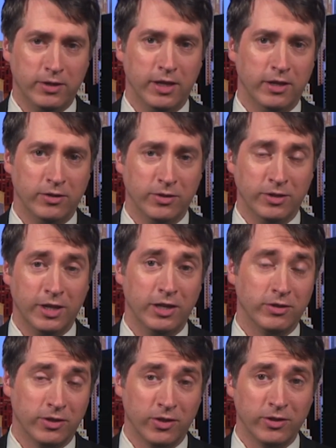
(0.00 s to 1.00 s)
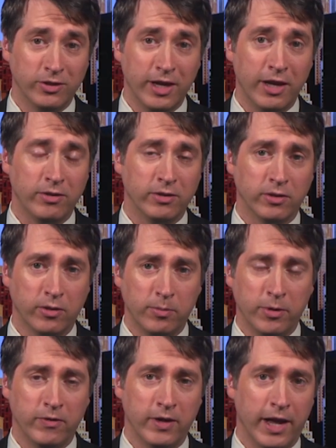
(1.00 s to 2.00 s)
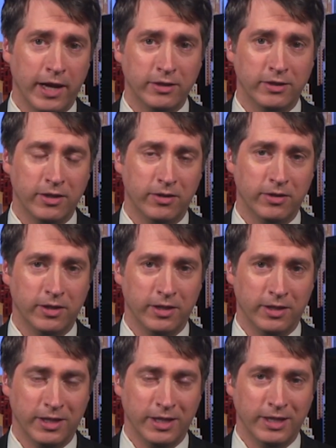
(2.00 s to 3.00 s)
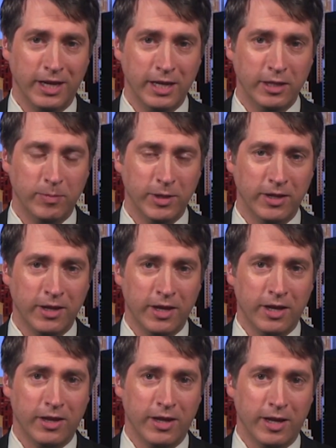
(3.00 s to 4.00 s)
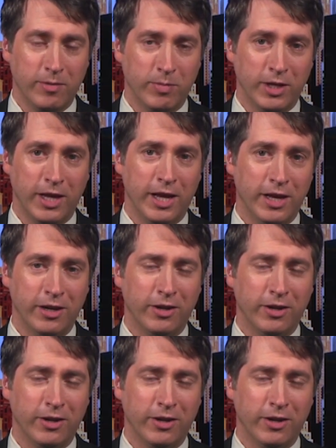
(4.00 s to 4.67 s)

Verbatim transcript: And as you say, as it turns out, it was a little bit of an accidental engagement that began.